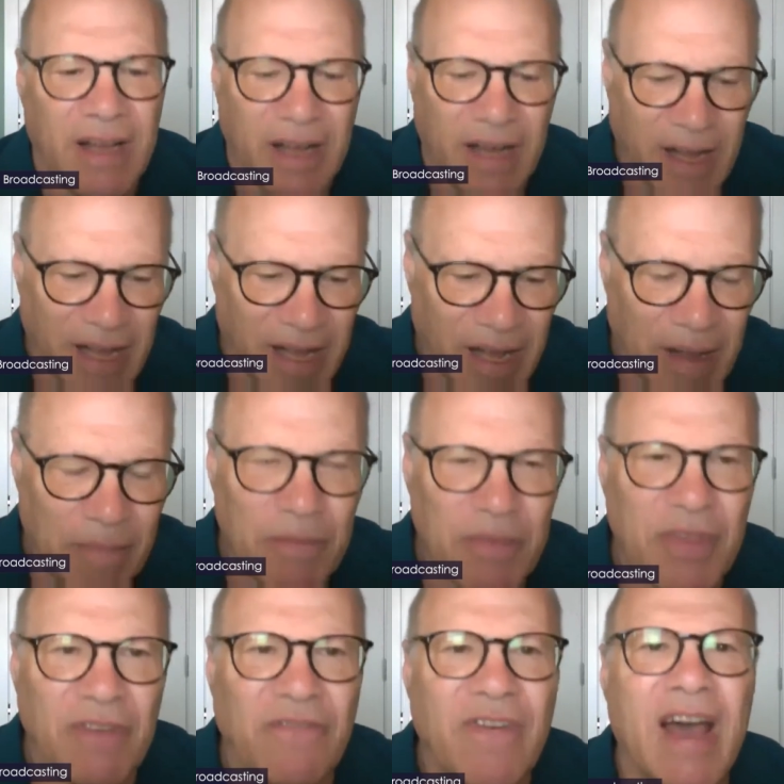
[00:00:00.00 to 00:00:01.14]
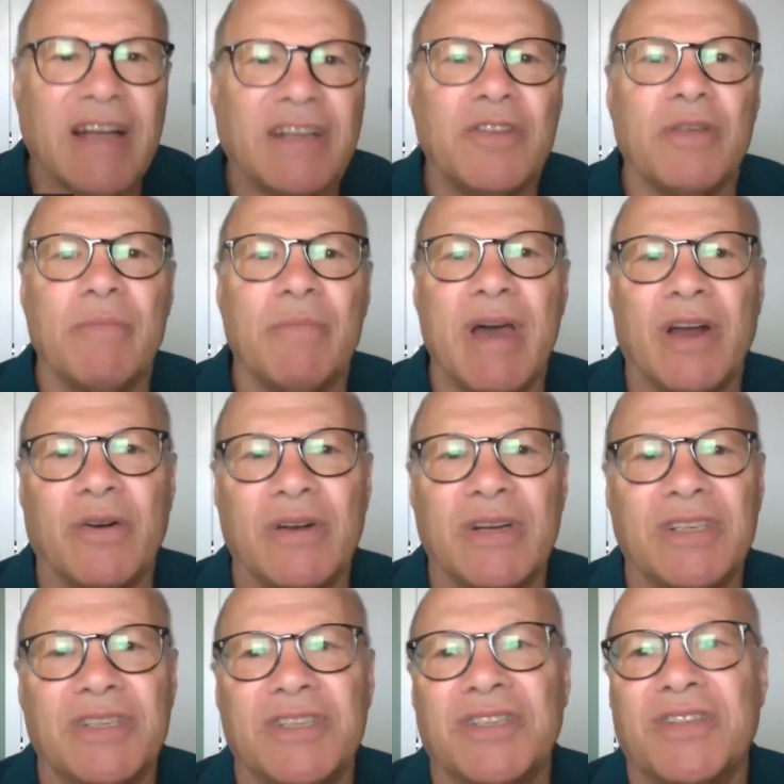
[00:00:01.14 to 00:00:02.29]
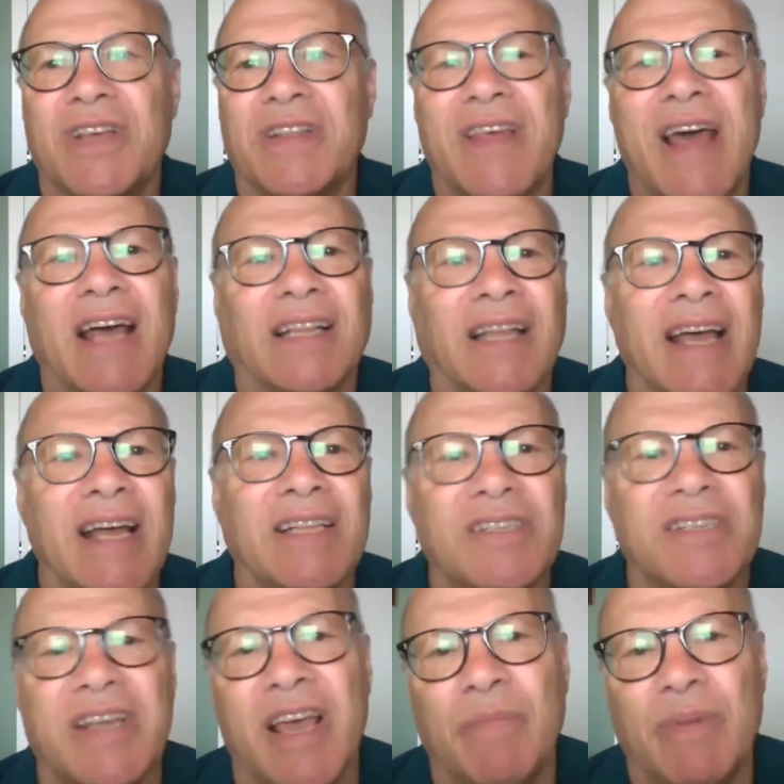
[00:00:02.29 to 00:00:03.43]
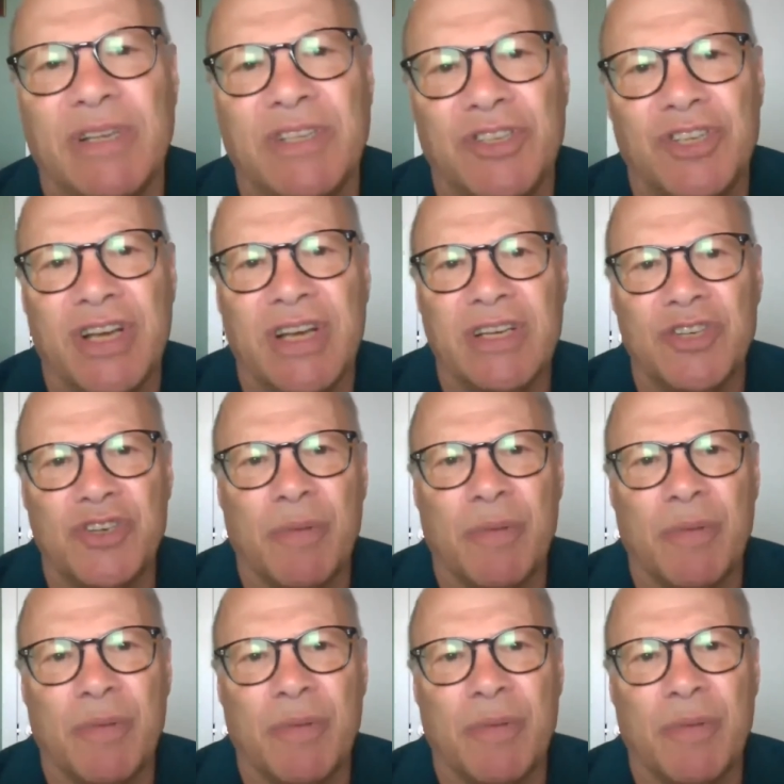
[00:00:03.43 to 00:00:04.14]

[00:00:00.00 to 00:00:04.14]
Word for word: Um, the fact of the matter is, is that that landscape has changed